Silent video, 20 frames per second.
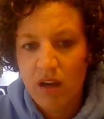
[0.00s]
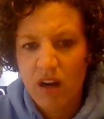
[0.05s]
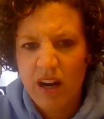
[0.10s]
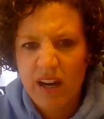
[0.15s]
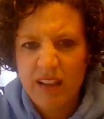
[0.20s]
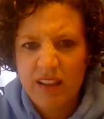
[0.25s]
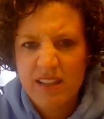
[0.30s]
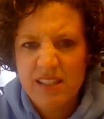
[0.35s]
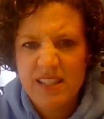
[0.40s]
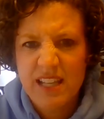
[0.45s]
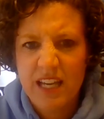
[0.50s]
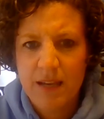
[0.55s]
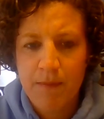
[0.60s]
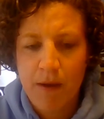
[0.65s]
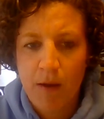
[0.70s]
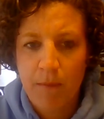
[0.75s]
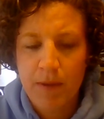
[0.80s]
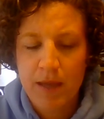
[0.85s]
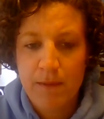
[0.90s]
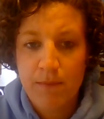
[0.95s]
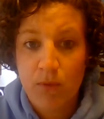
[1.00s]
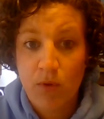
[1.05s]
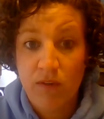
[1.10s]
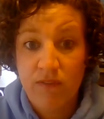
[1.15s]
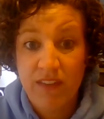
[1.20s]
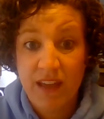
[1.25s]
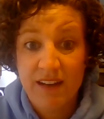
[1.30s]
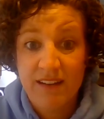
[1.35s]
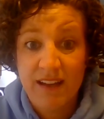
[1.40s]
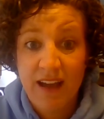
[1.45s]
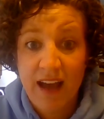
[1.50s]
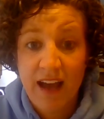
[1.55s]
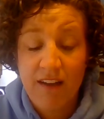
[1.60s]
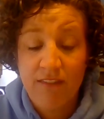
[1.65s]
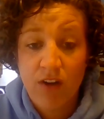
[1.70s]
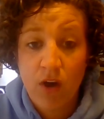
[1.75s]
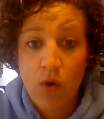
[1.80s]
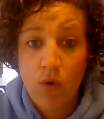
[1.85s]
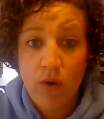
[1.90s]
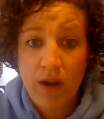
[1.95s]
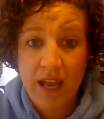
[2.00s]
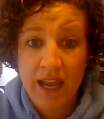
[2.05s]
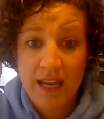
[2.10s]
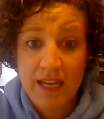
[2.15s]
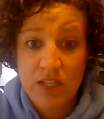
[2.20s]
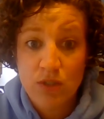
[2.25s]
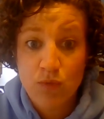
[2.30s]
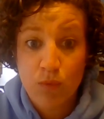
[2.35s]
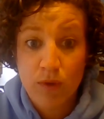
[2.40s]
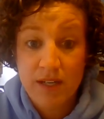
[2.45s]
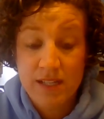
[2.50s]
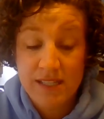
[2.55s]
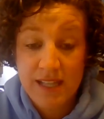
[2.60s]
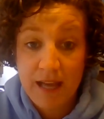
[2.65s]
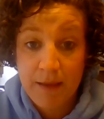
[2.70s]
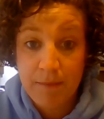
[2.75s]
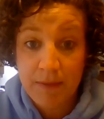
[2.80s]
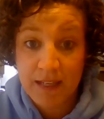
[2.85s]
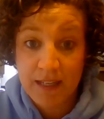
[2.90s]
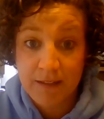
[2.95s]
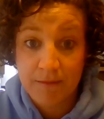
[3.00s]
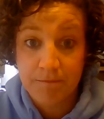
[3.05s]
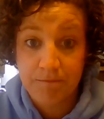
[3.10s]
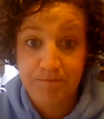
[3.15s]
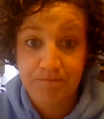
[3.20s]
All right, let's think about people. If they die of old age, what does that mean?